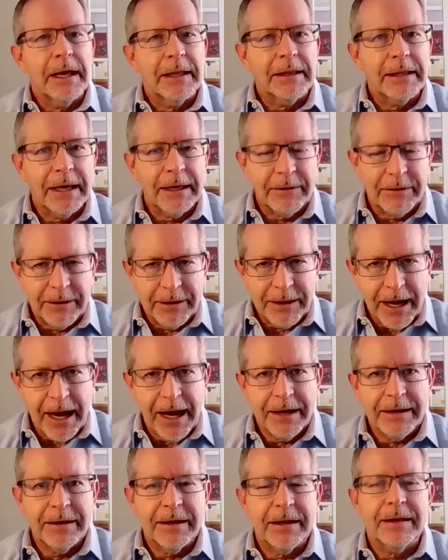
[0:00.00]
And they
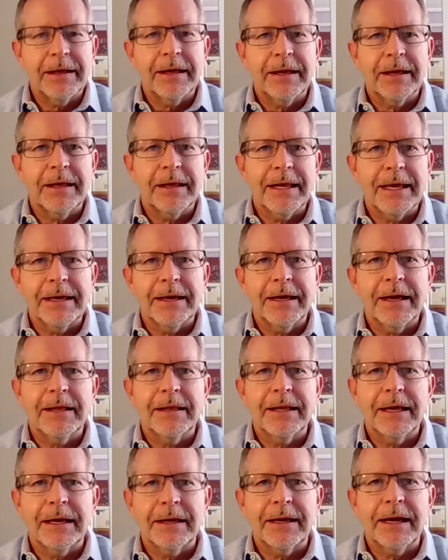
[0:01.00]
got and they and they
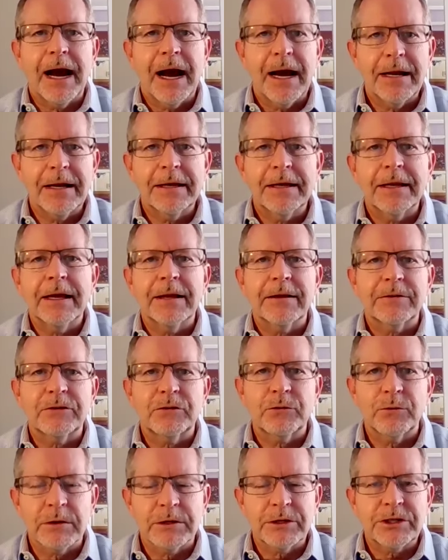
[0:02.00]
and they got it at
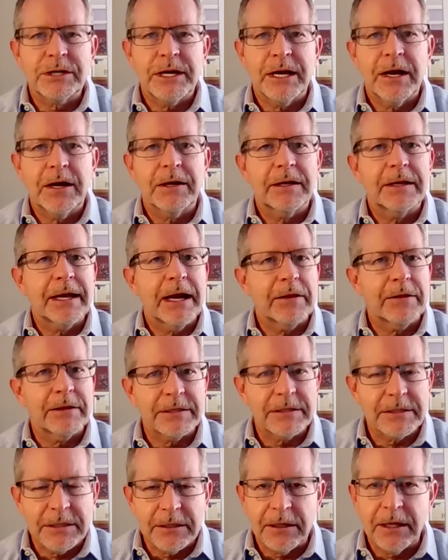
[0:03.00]
Georgetown, and now
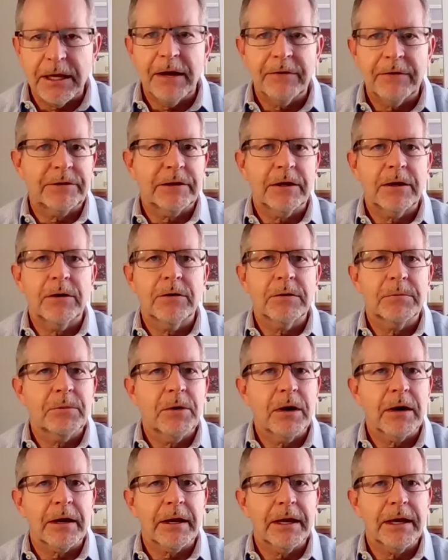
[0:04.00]
they still have to go to
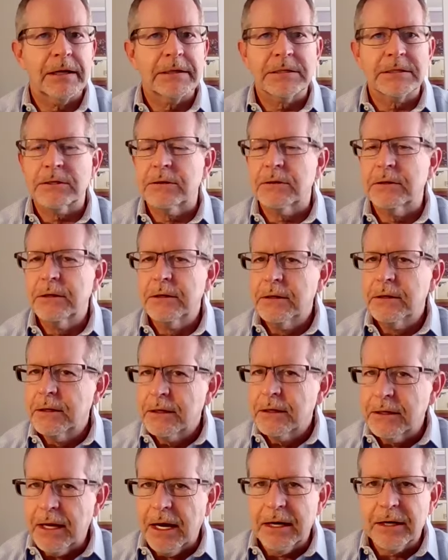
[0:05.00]
Marquette. So
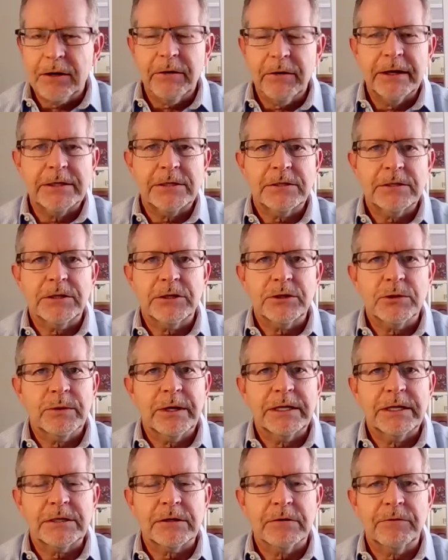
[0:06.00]
not a great
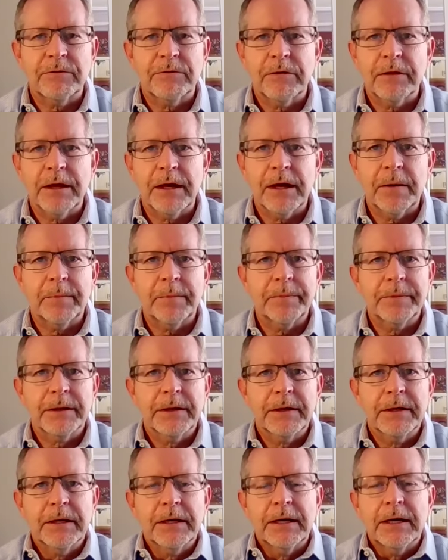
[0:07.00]
situation for them
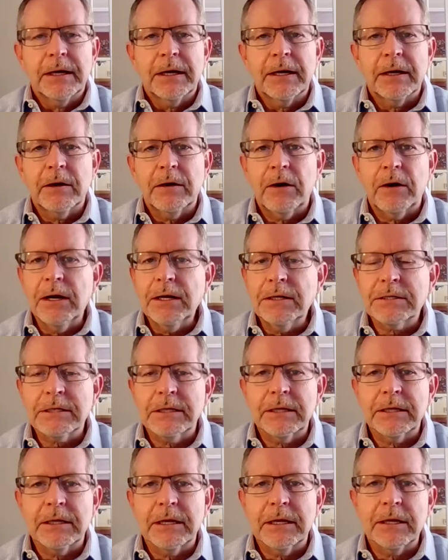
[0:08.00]

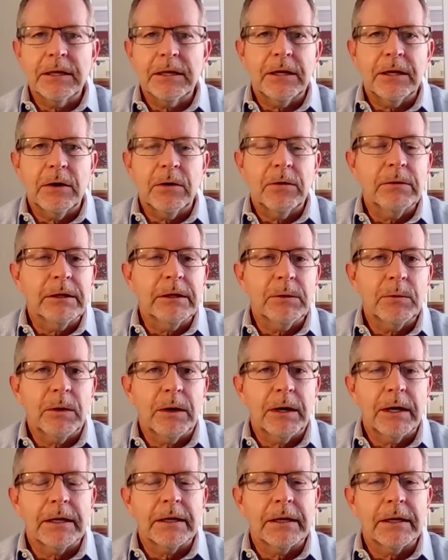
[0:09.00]
honestly, the only
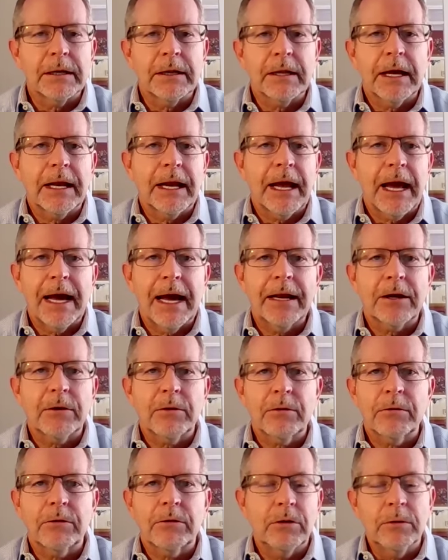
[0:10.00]
one that had
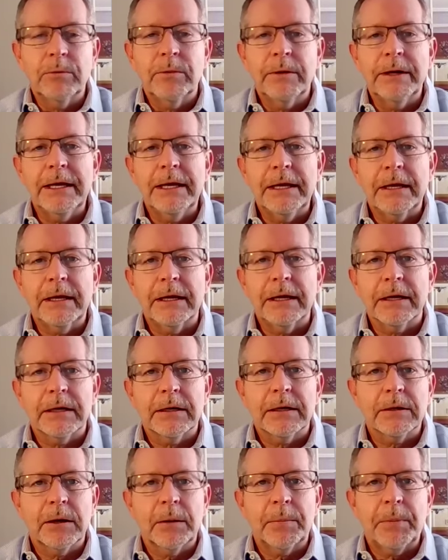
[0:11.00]
a good week,
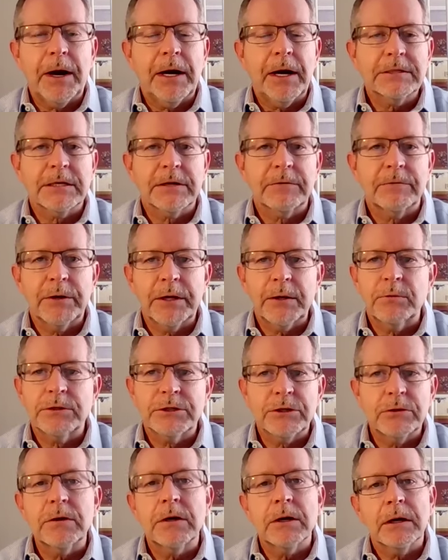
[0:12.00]
uh, a positive week,
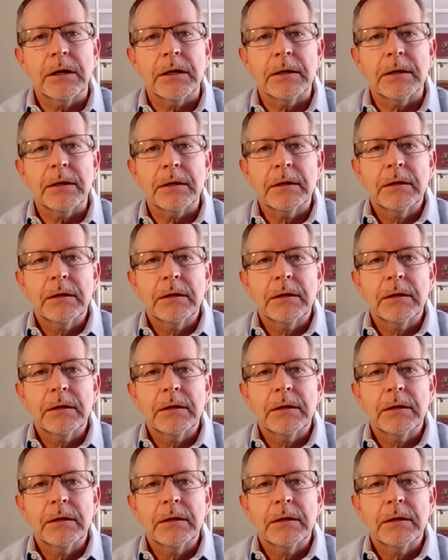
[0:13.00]
was UConn.